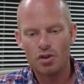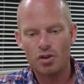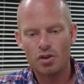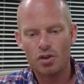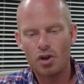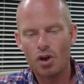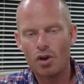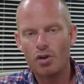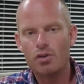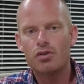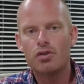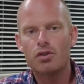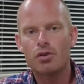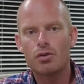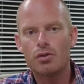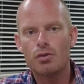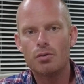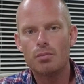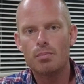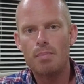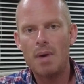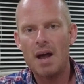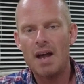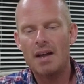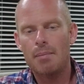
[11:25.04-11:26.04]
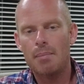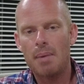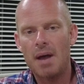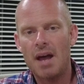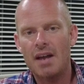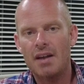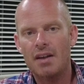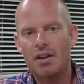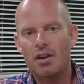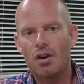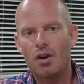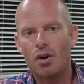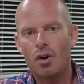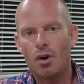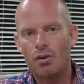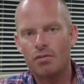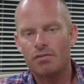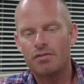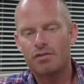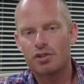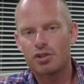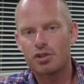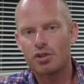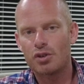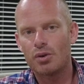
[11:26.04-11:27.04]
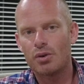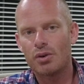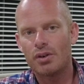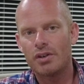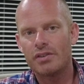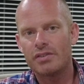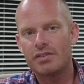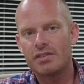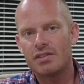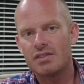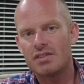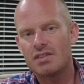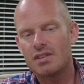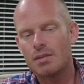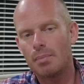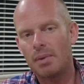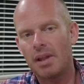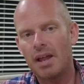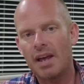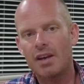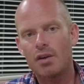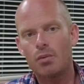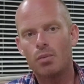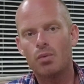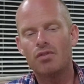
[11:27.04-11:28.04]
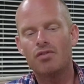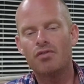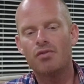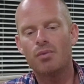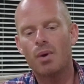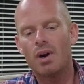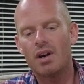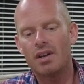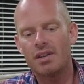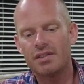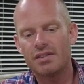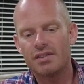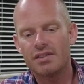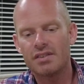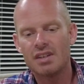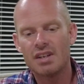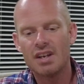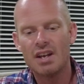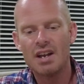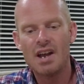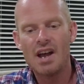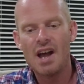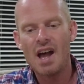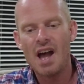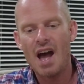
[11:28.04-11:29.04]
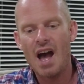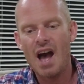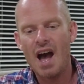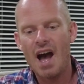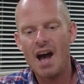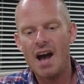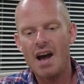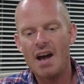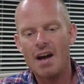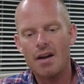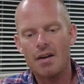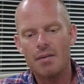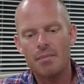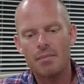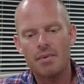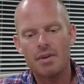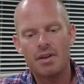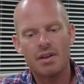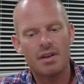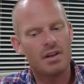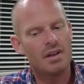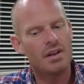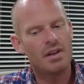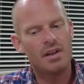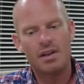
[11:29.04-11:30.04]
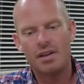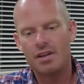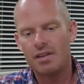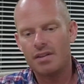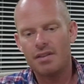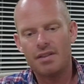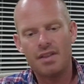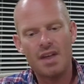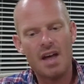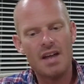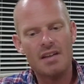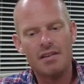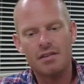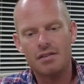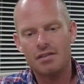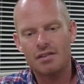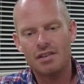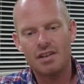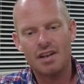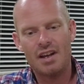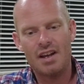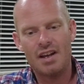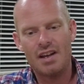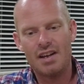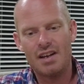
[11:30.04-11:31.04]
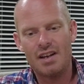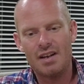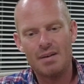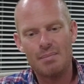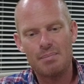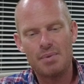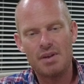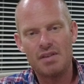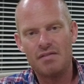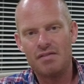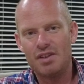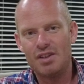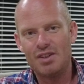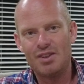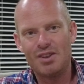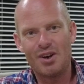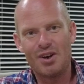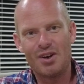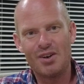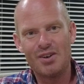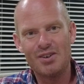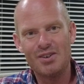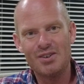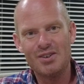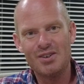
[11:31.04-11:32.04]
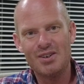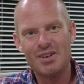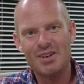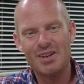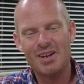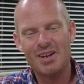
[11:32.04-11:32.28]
go-to backpack of choice, is the Black Wolf ones. That Bivy though,